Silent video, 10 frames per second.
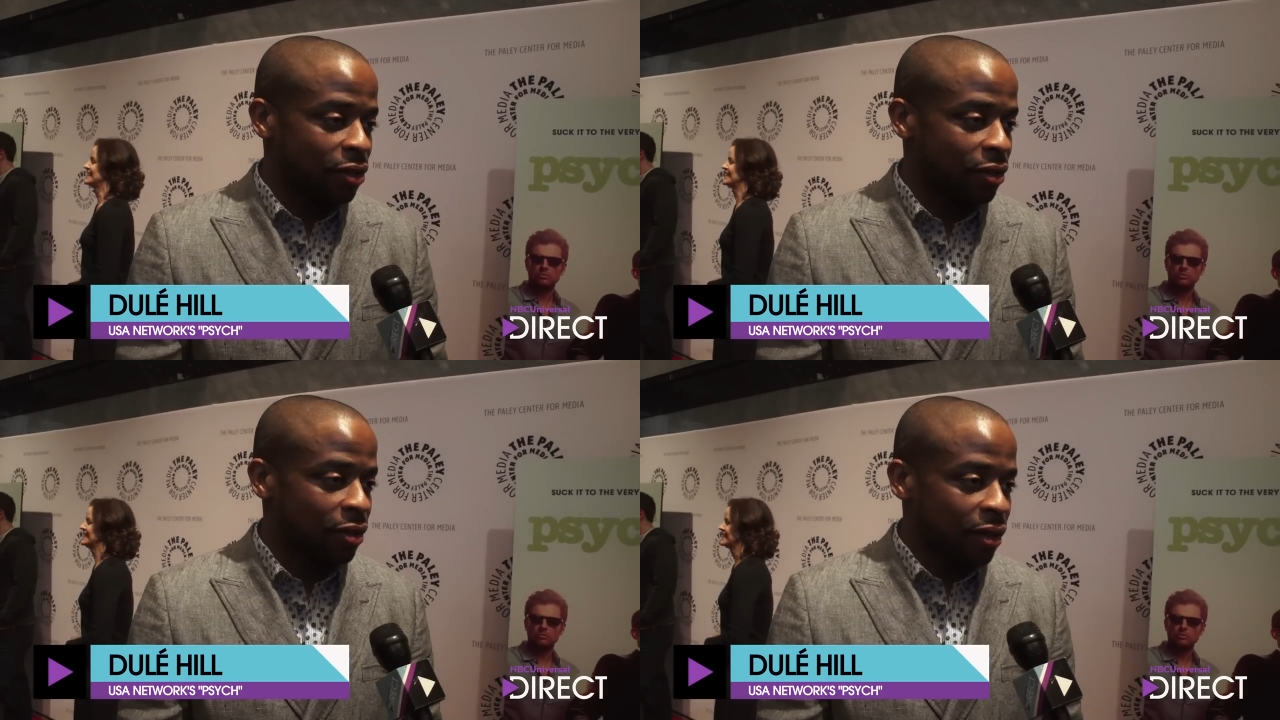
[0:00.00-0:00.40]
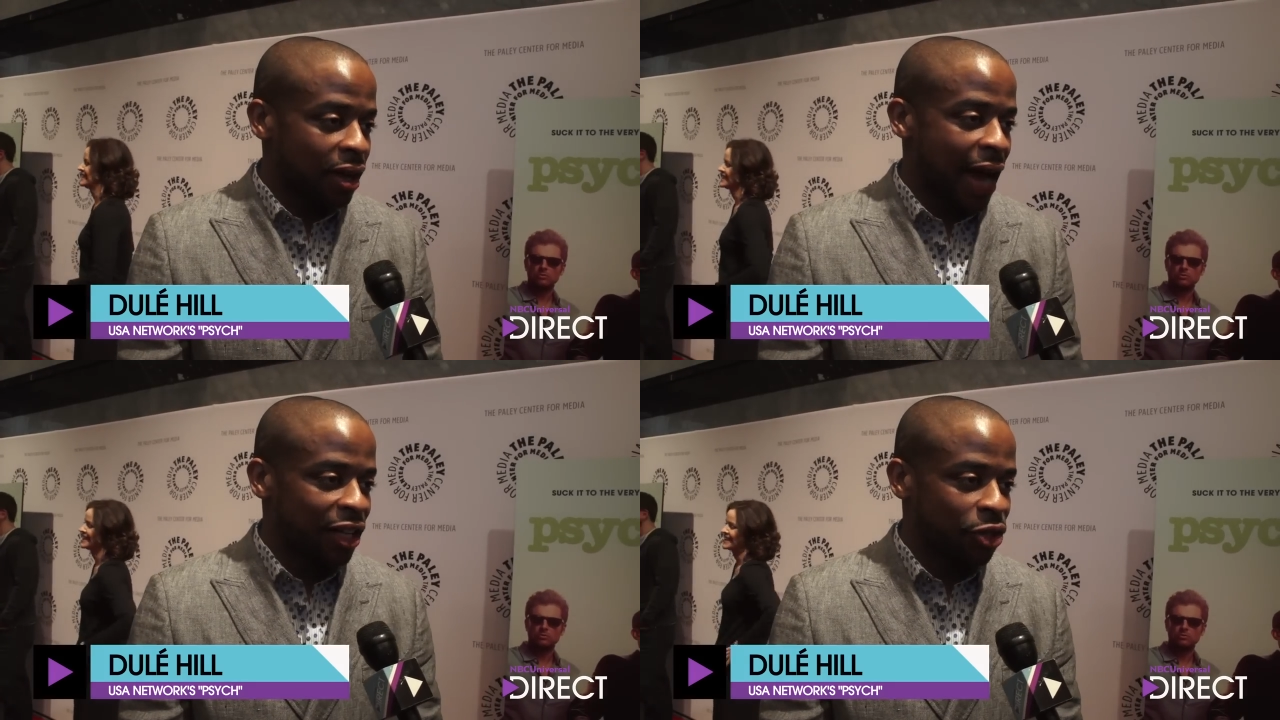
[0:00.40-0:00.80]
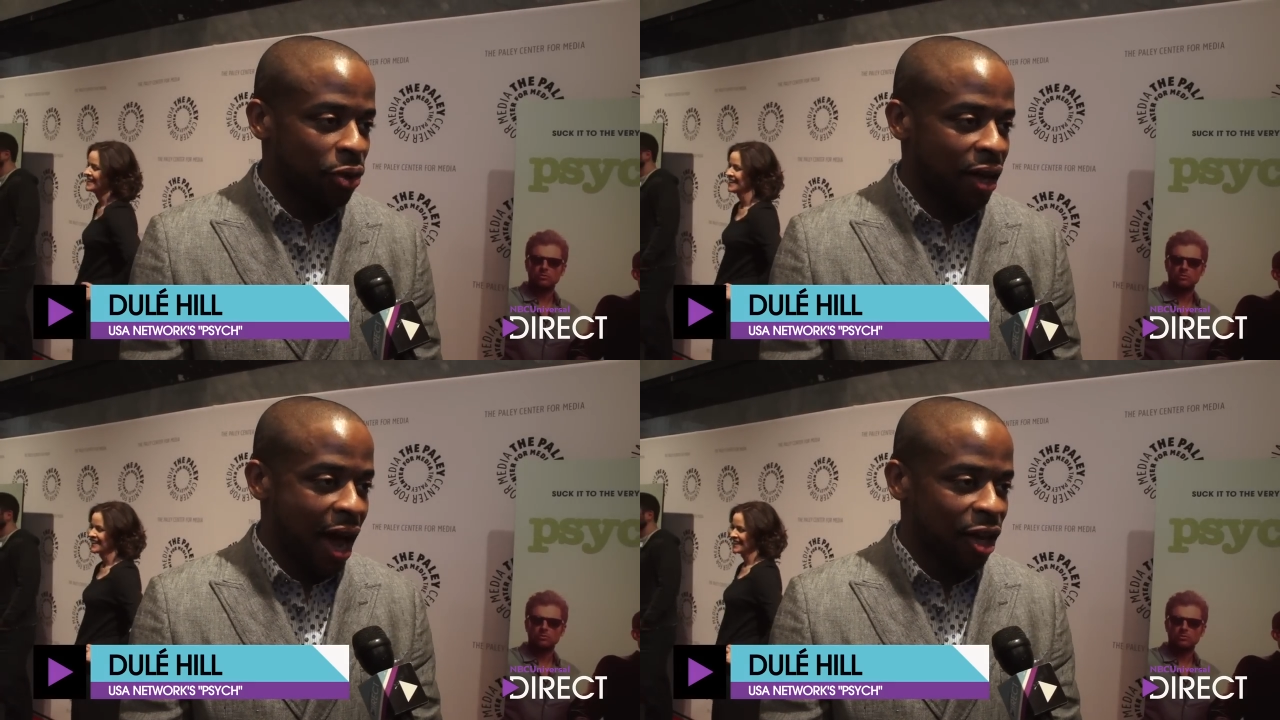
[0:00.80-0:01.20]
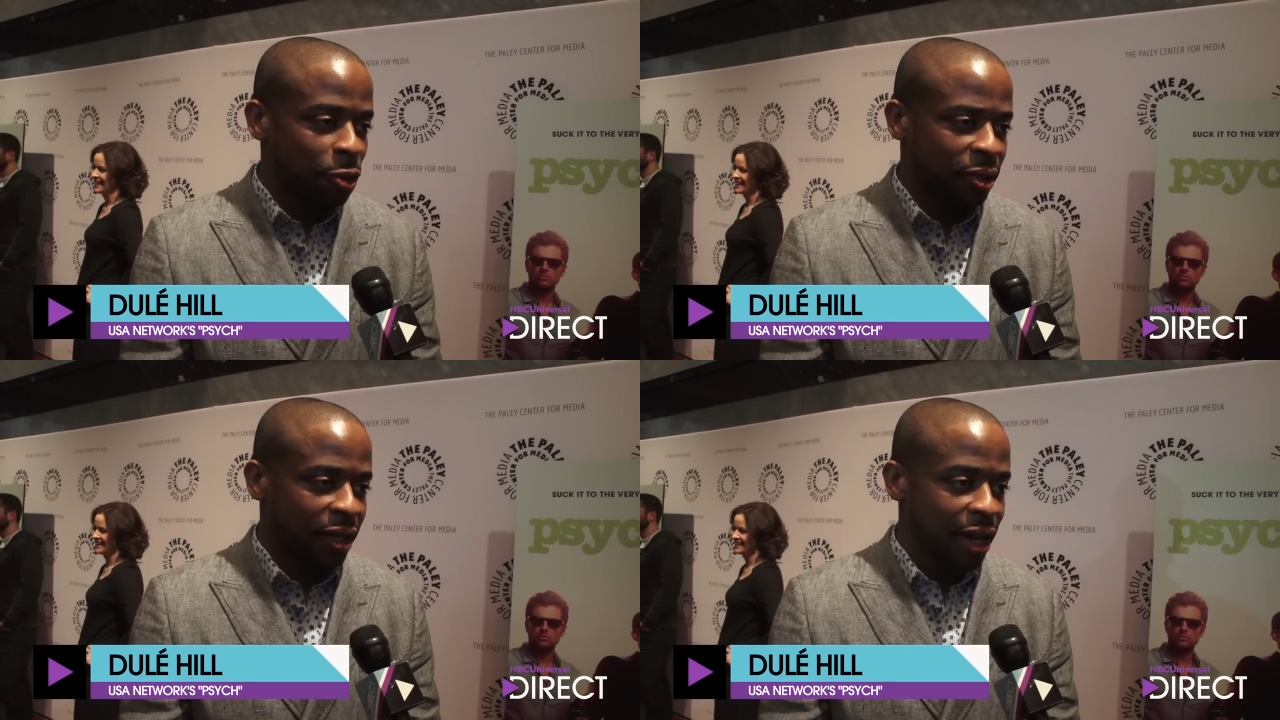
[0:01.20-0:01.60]
Speaker 1: is high school and
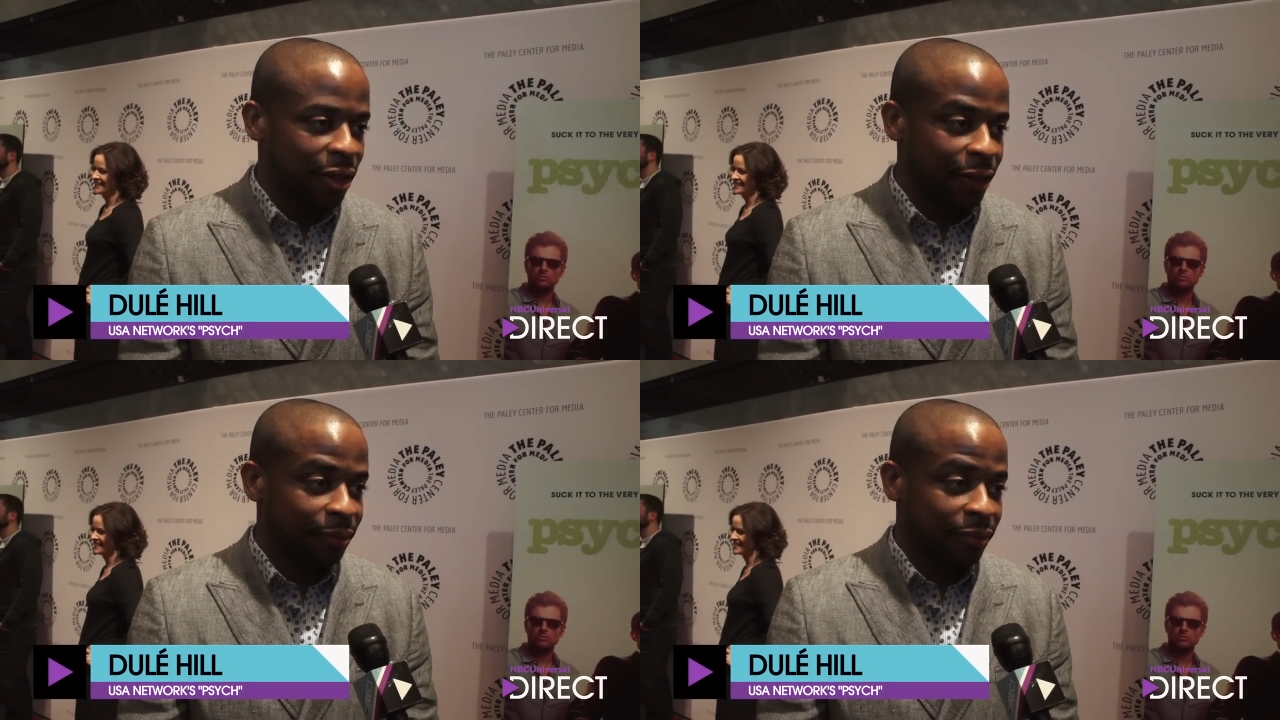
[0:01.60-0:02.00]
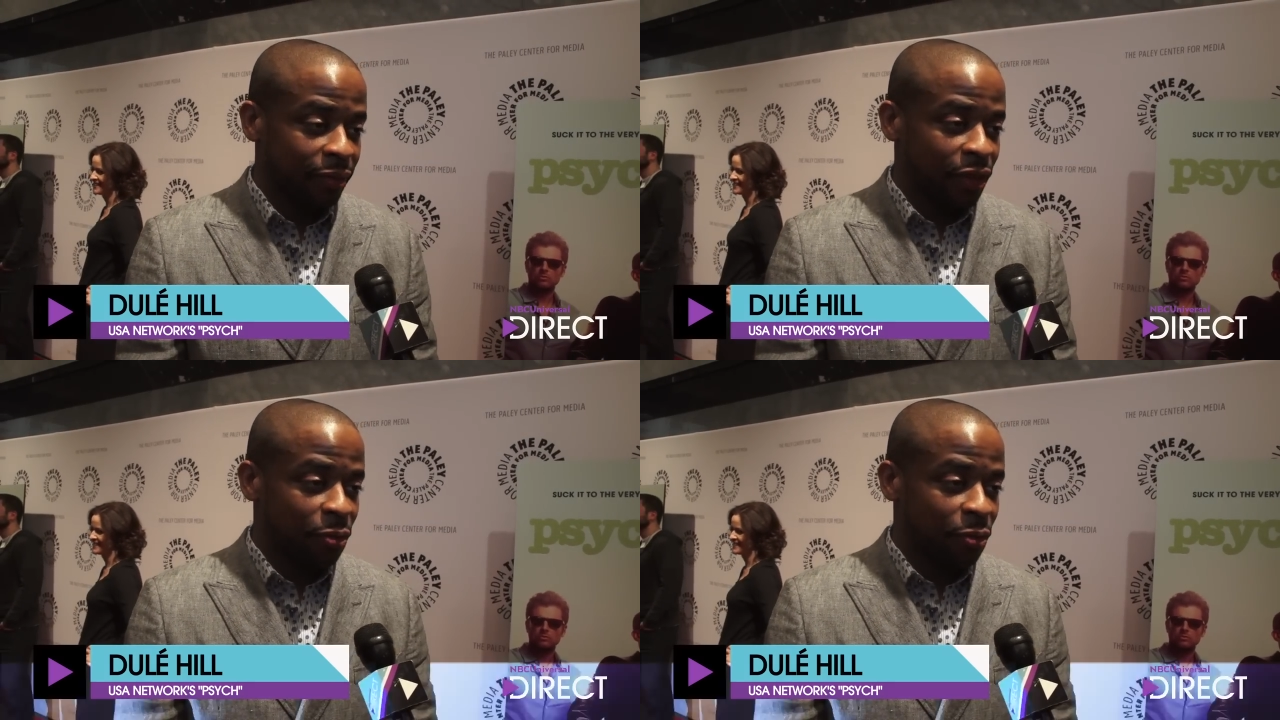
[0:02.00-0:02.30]
college put together. I